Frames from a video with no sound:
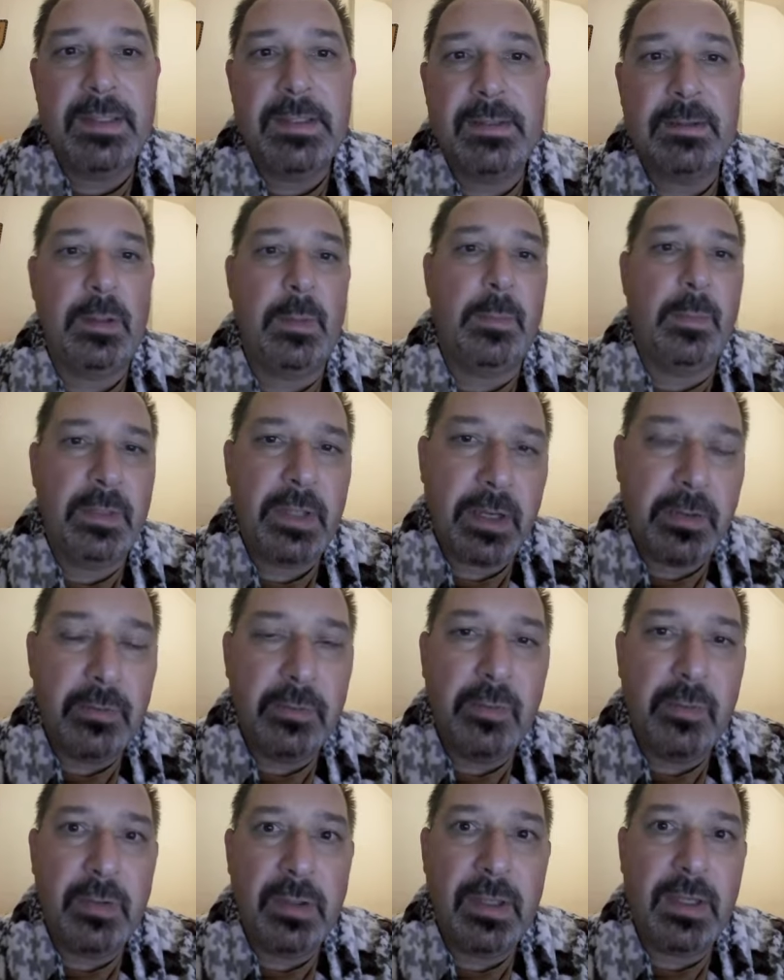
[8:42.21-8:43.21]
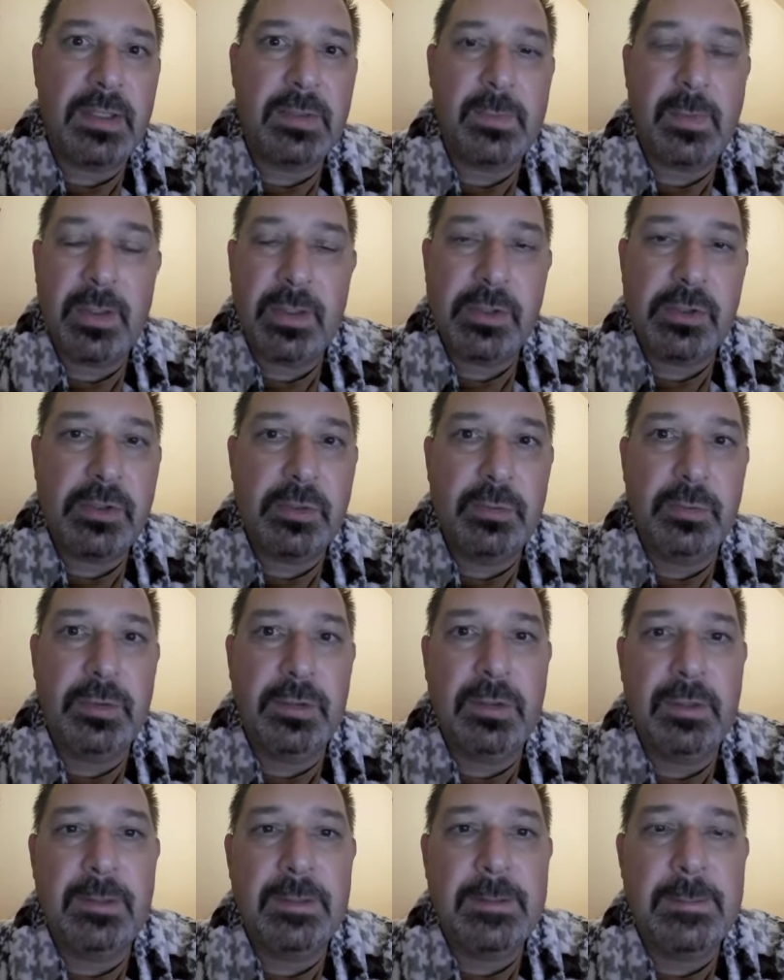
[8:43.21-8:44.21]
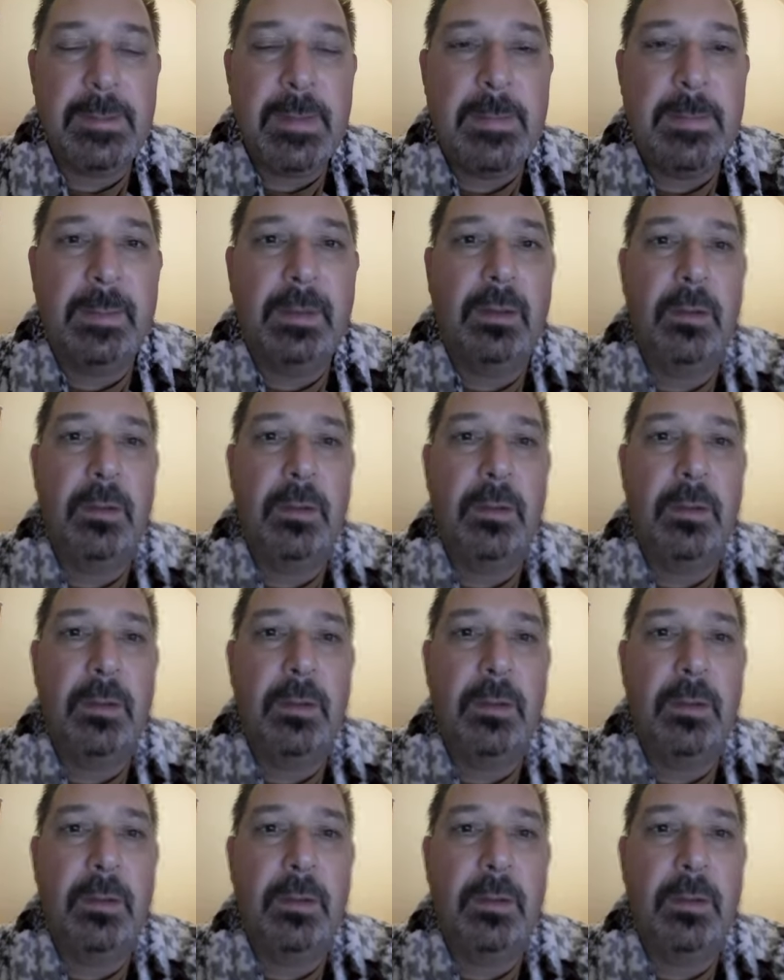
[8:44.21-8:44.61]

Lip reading: stop, what are you doing, guys, why are you shooting at these people?